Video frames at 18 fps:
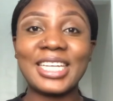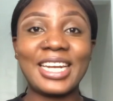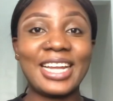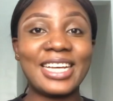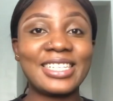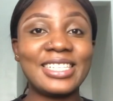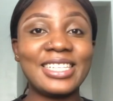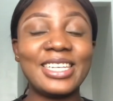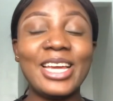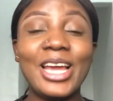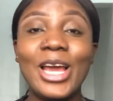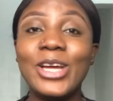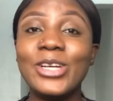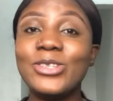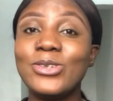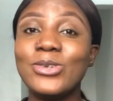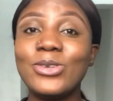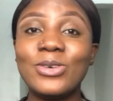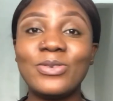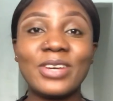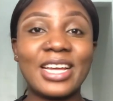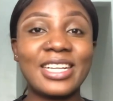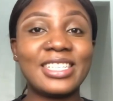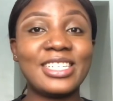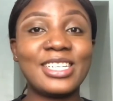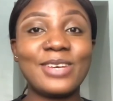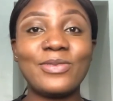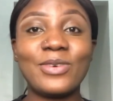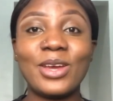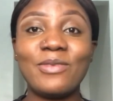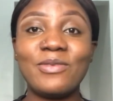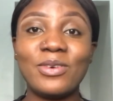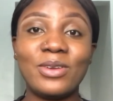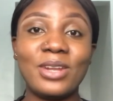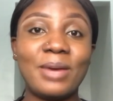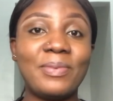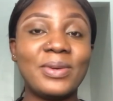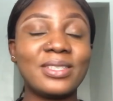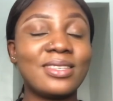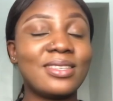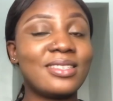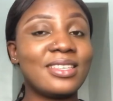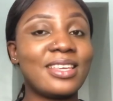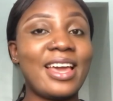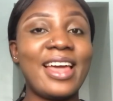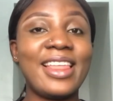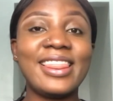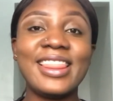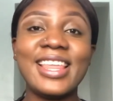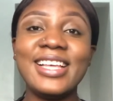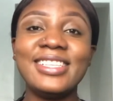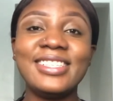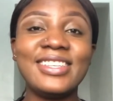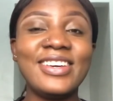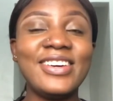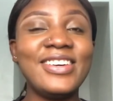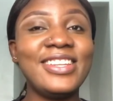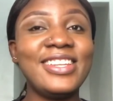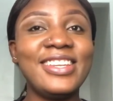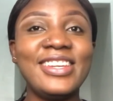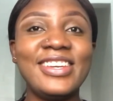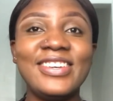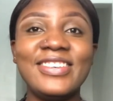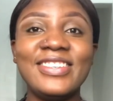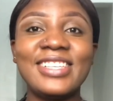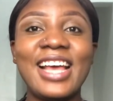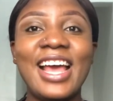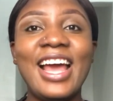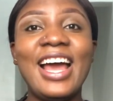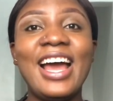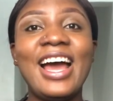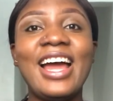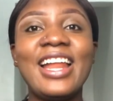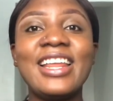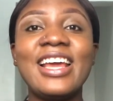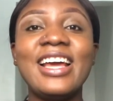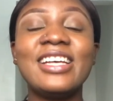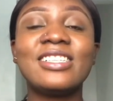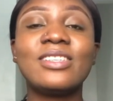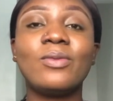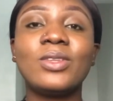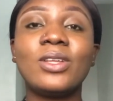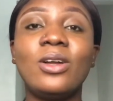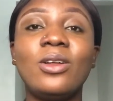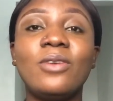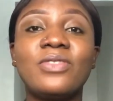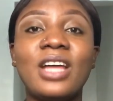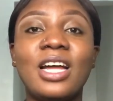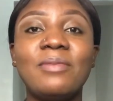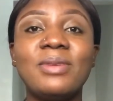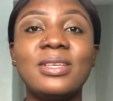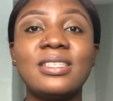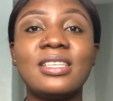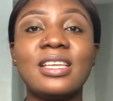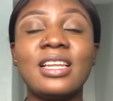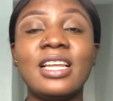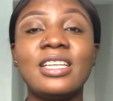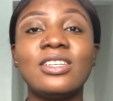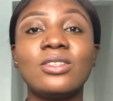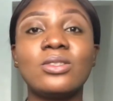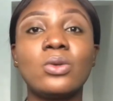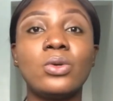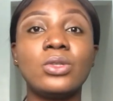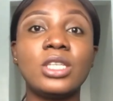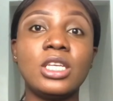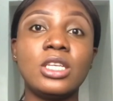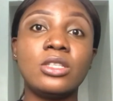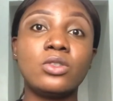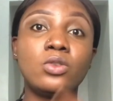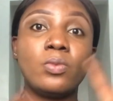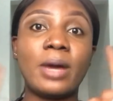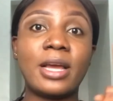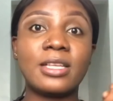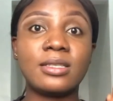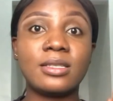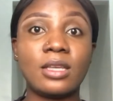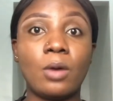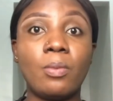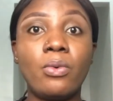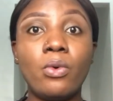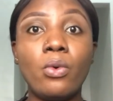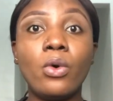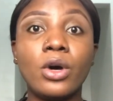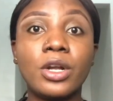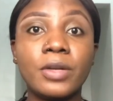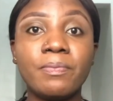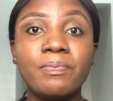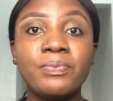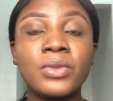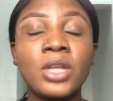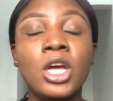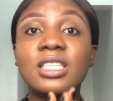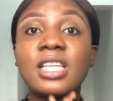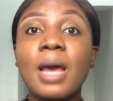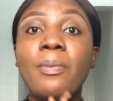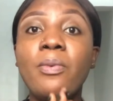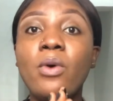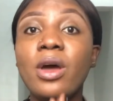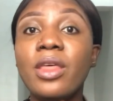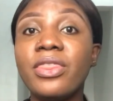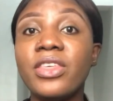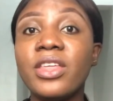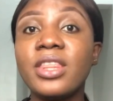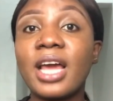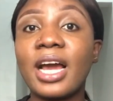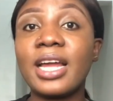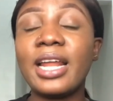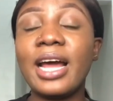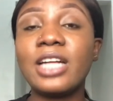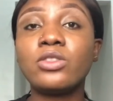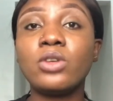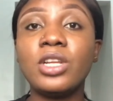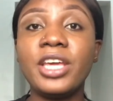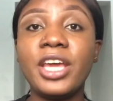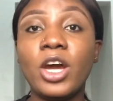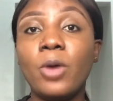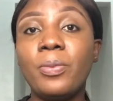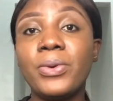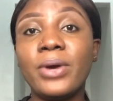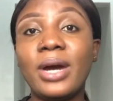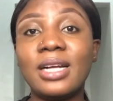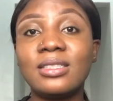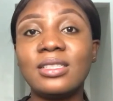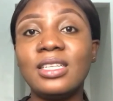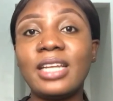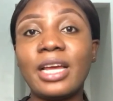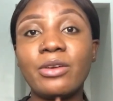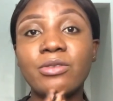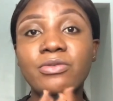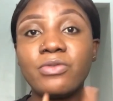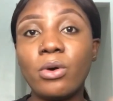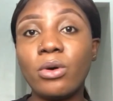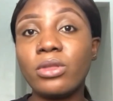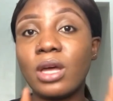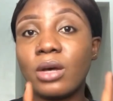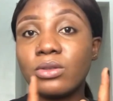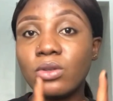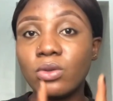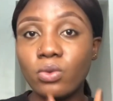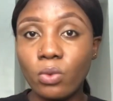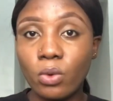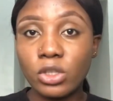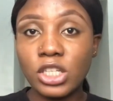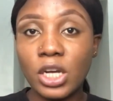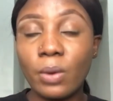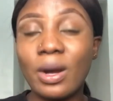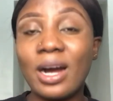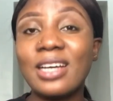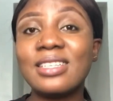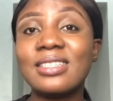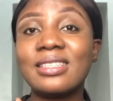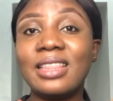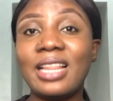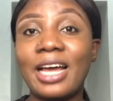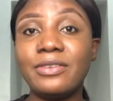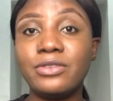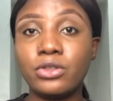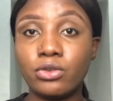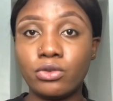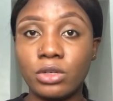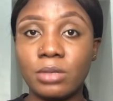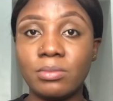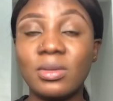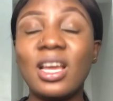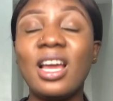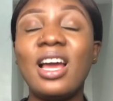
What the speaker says: and lastly, do not forget to share for every other person to get this good news. And yes, with all of that being said, let's just go into my step 1. Step 1 thing that can actually help you attain that your 4,000 watch hour is live stream.